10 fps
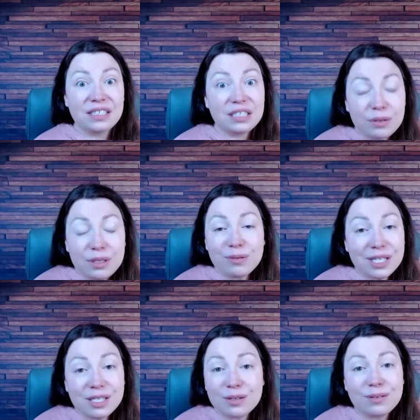So you
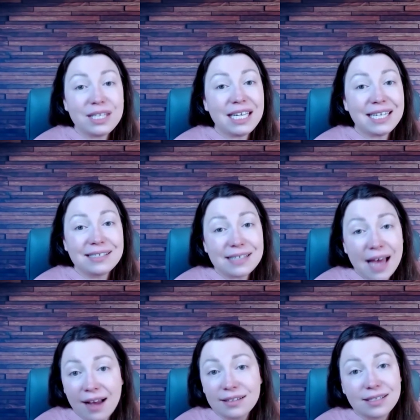can do the
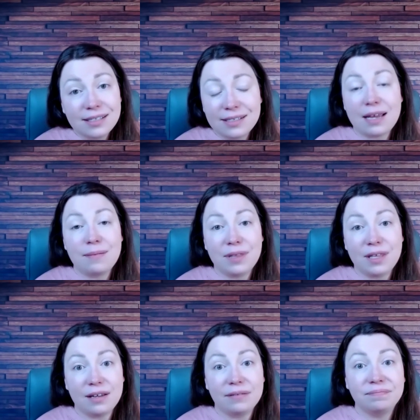exact same
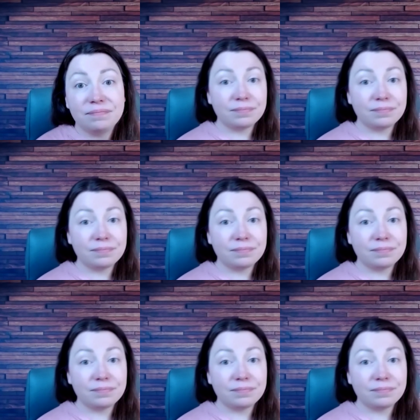thing.